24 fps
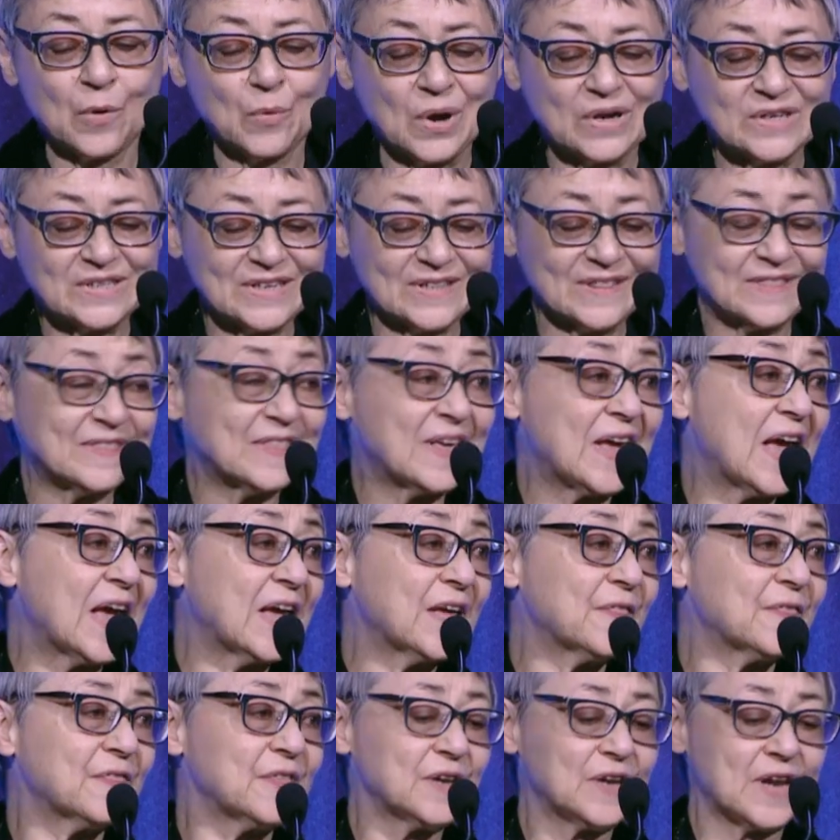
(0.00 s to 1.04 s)
I want to
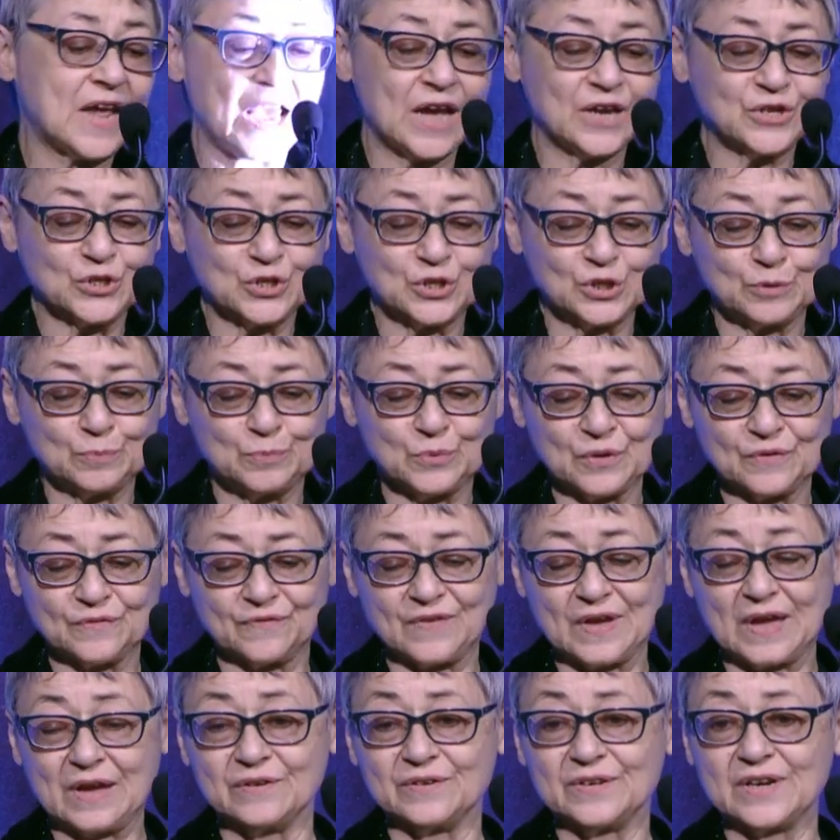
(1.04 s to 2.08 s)
thank the National Book
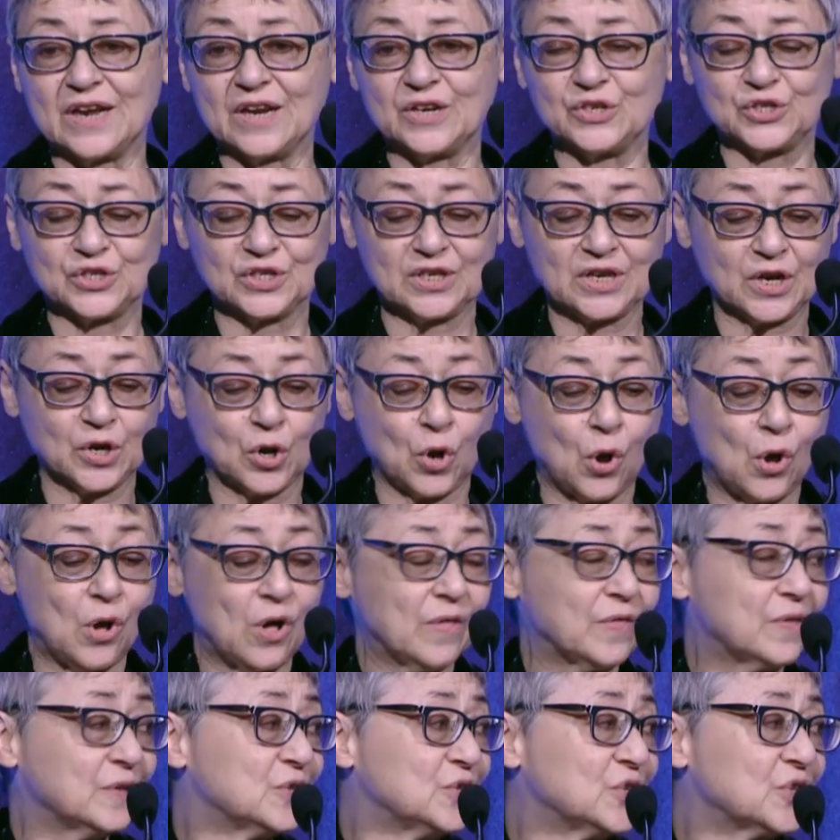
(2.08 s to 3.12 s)
Foundation and
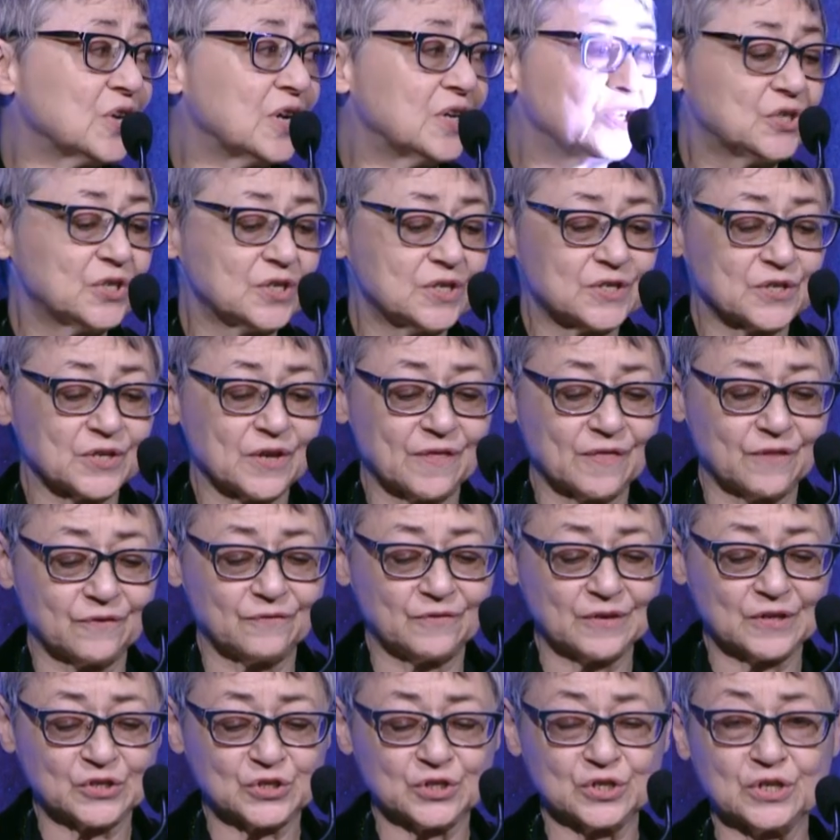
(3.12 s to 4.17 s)
all the judges on the
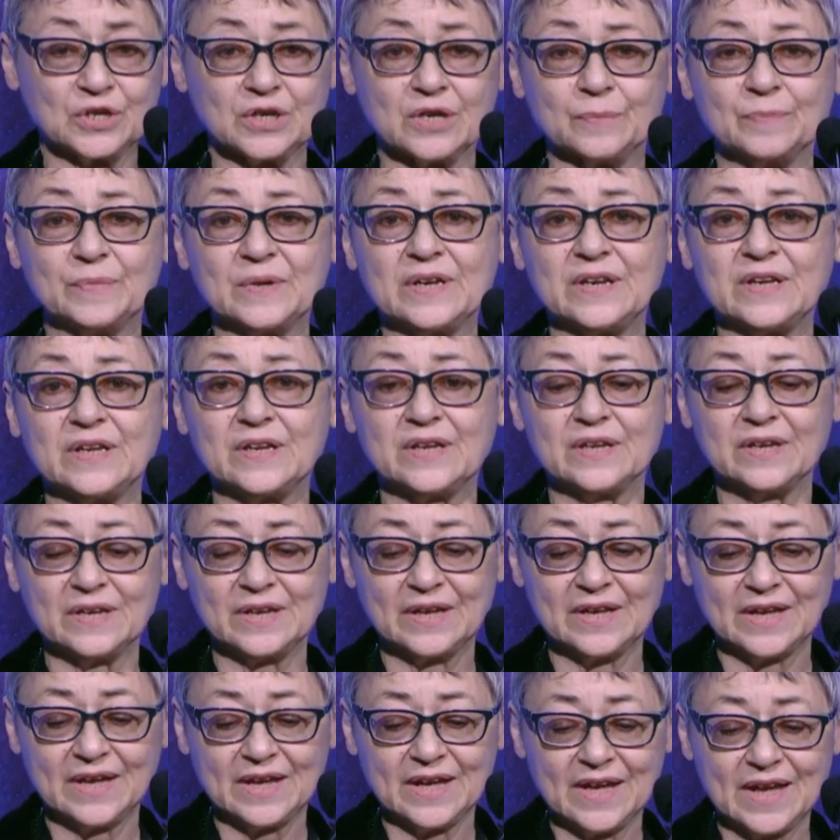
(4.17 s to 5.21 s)
fiction committee.
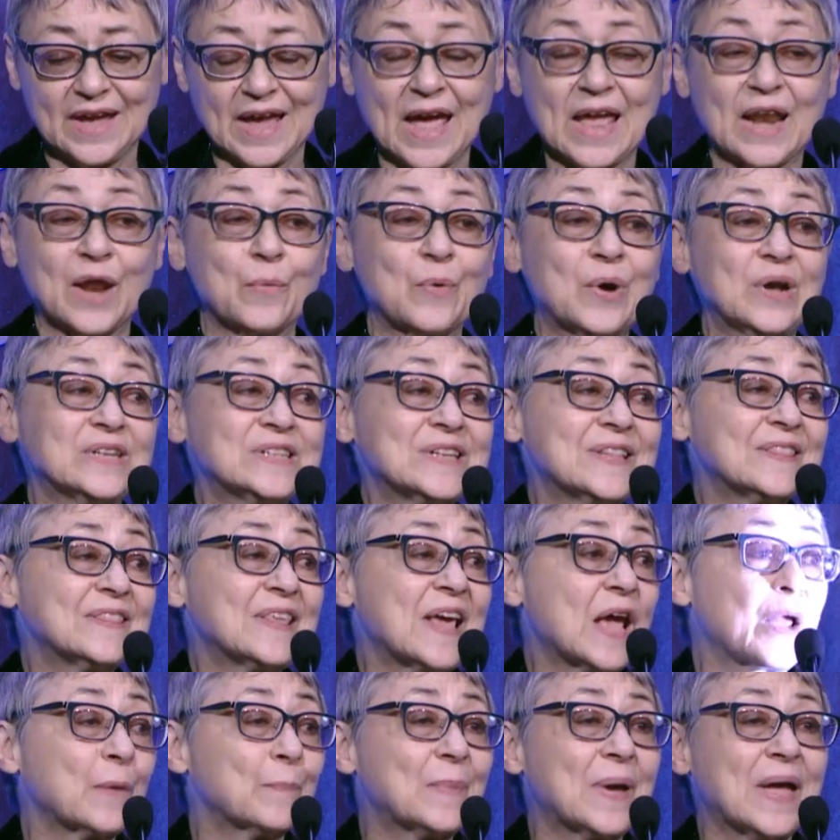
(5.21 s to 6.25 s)
And I want to
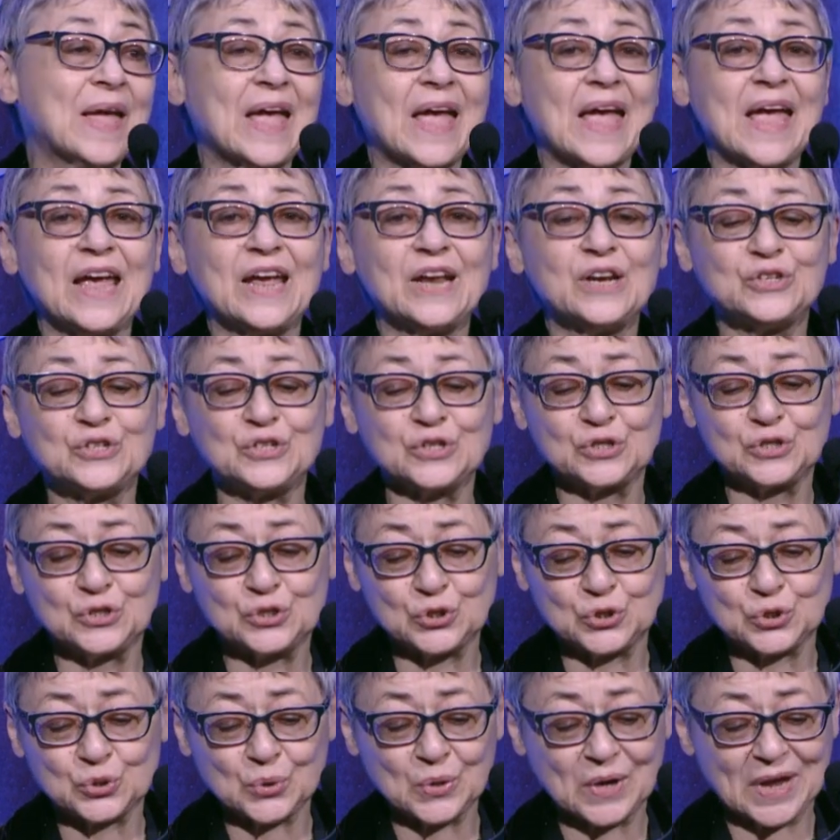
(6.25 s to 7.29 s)
thank my
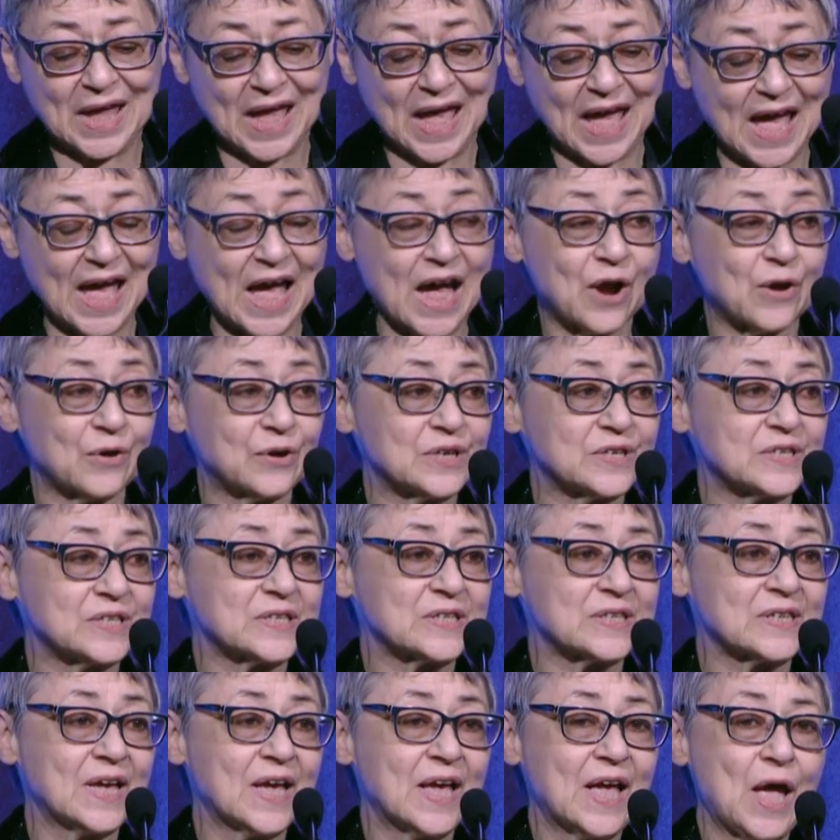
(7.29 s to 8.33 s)
agent, Joy
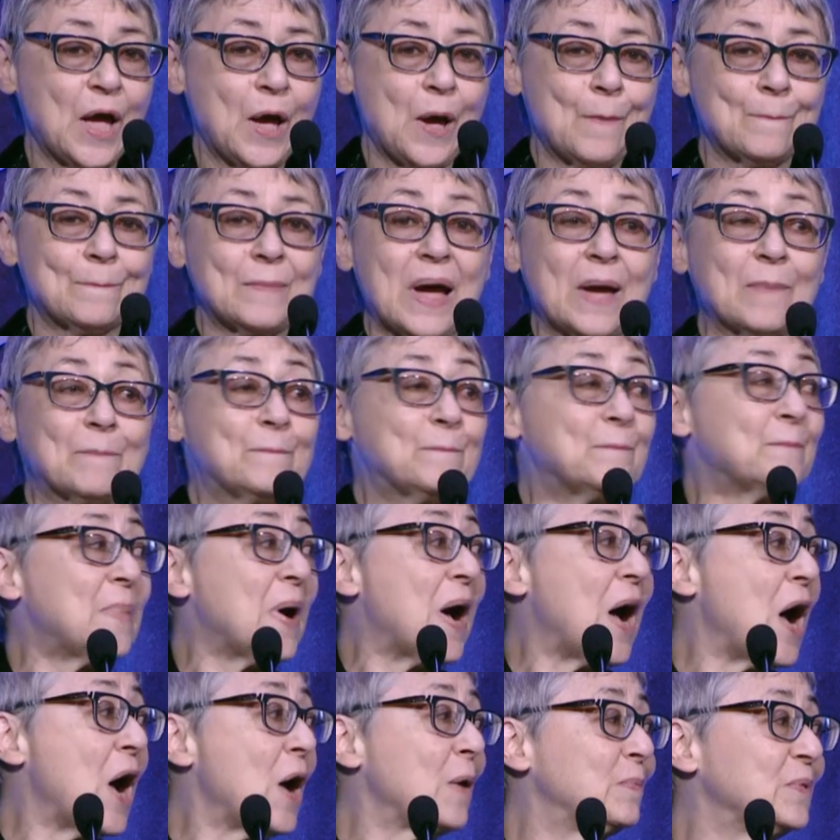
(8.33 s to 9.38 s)
Harris, my
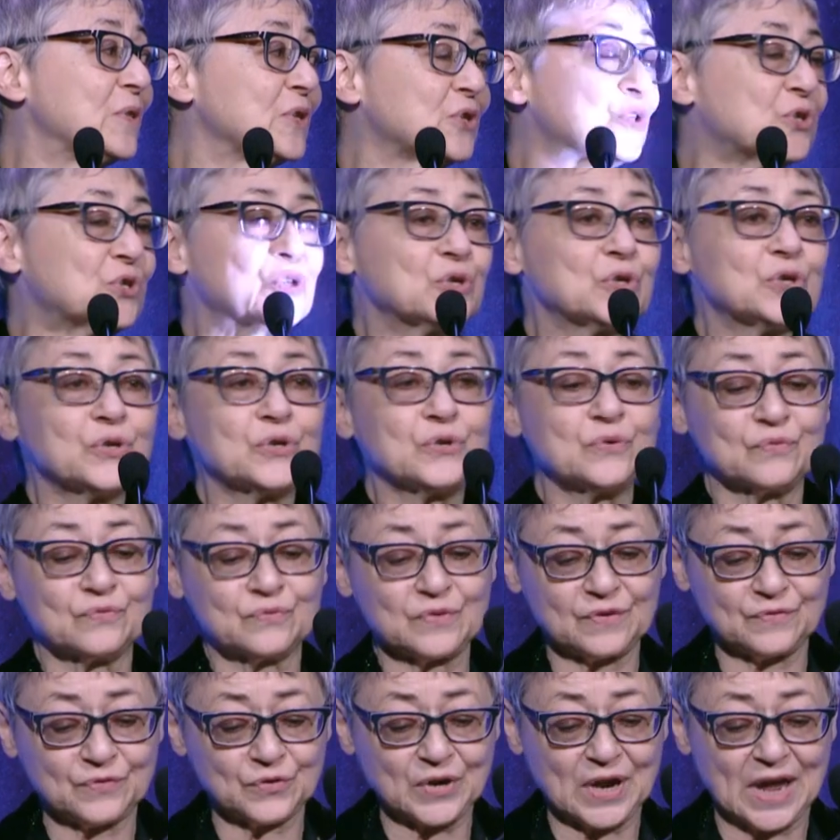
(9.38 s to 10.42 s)
publisher,
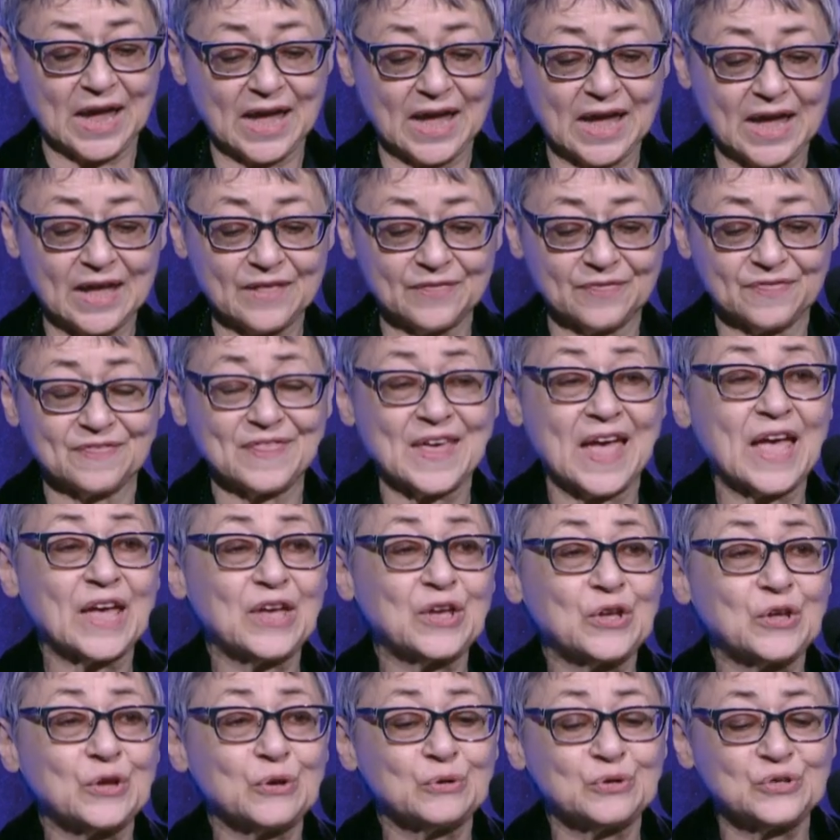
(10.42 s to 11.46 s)
Riverhead.
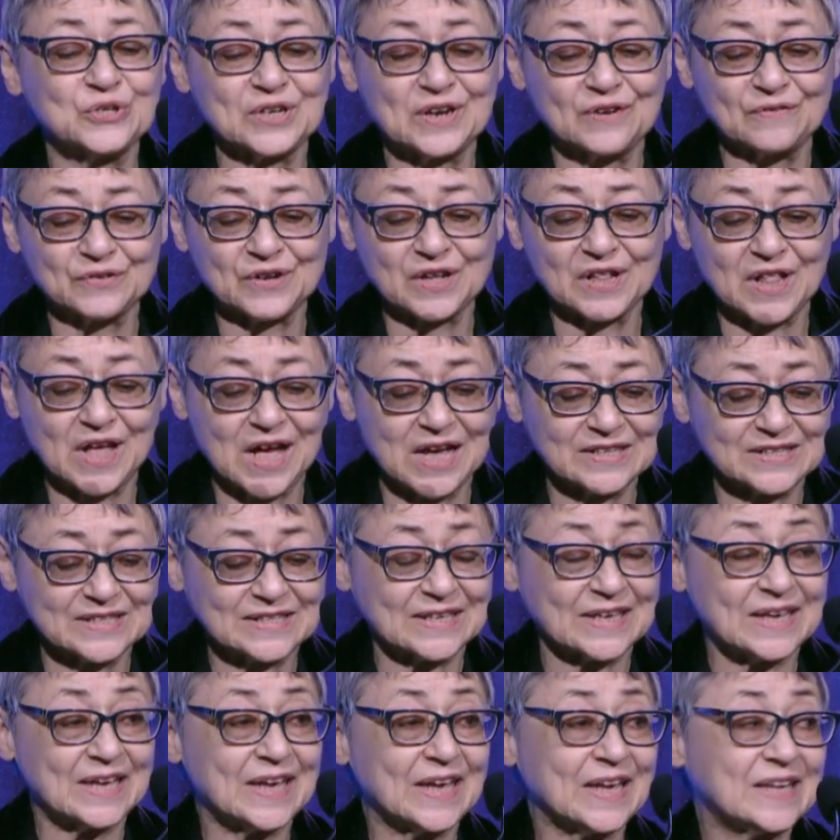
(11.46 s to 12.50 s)
Thank you, Jeff
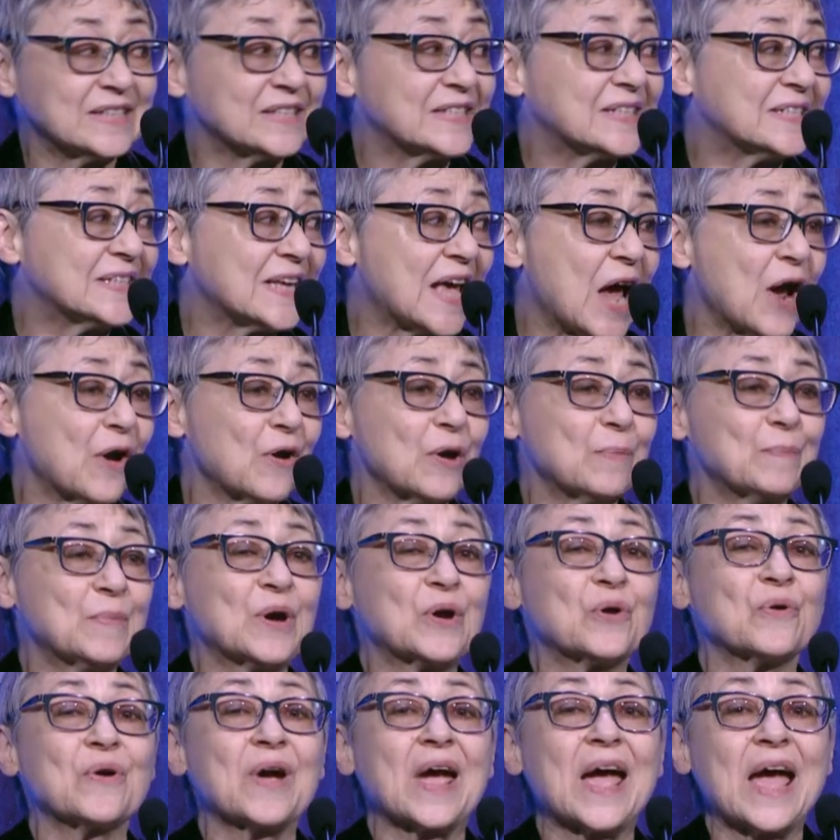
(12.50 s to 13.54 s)
Klosky and Sarah
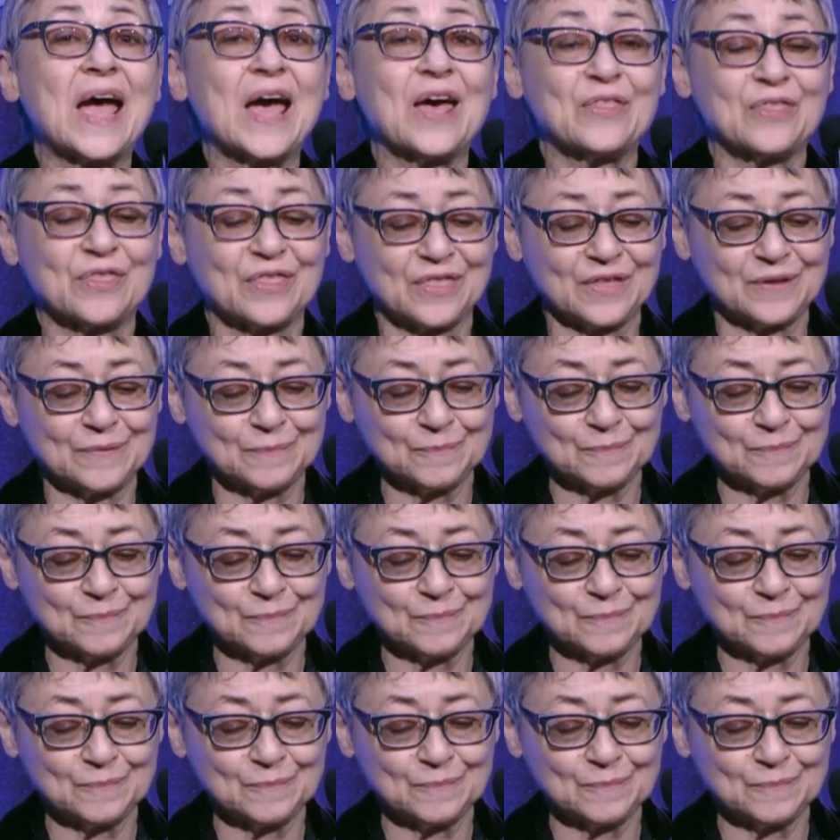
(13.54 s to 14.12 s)
McGrath.